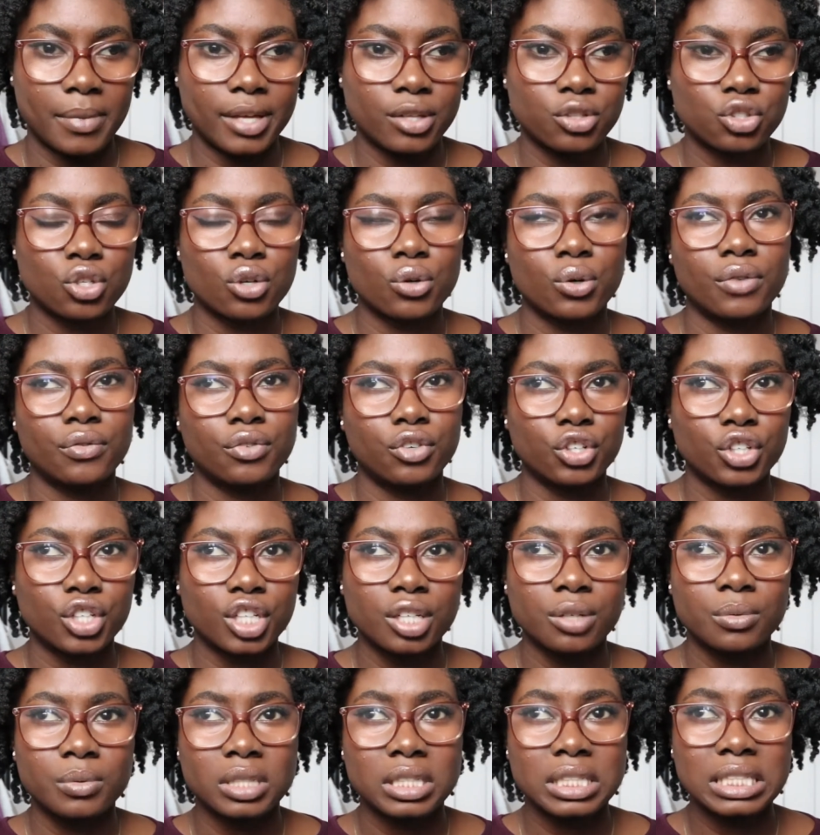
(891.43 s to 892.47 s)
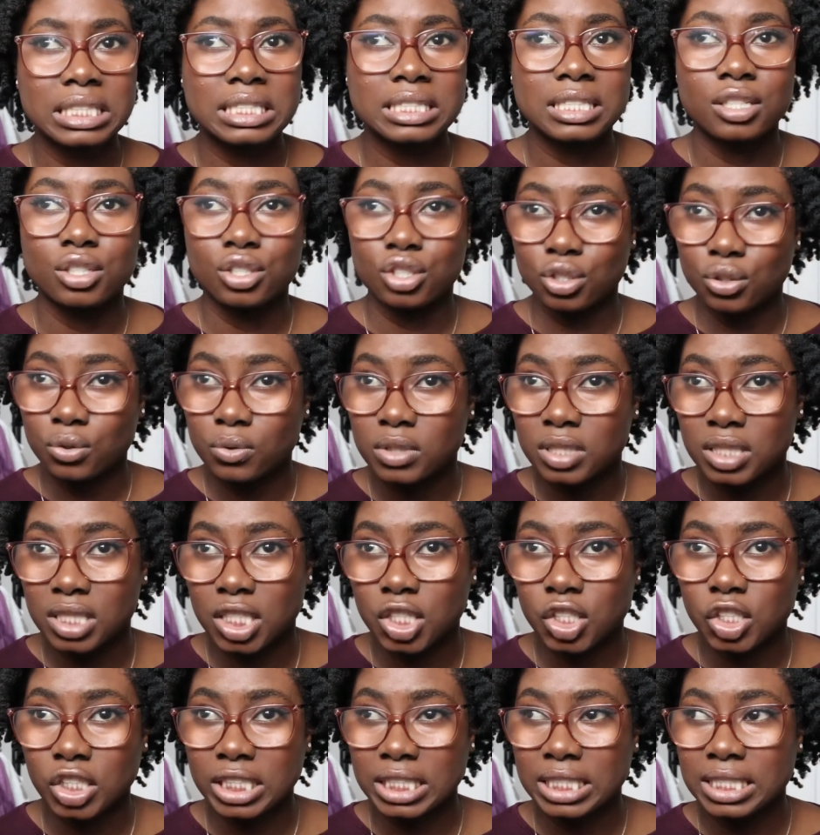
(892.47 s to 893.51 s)
And so if you're gonna release a new
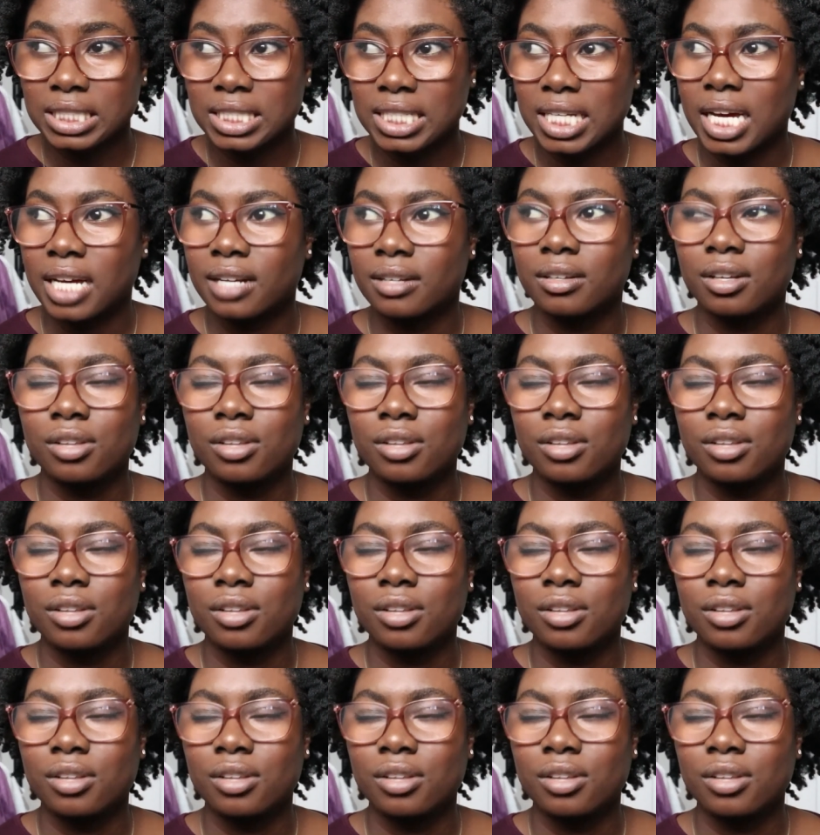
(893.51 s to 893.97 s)
series that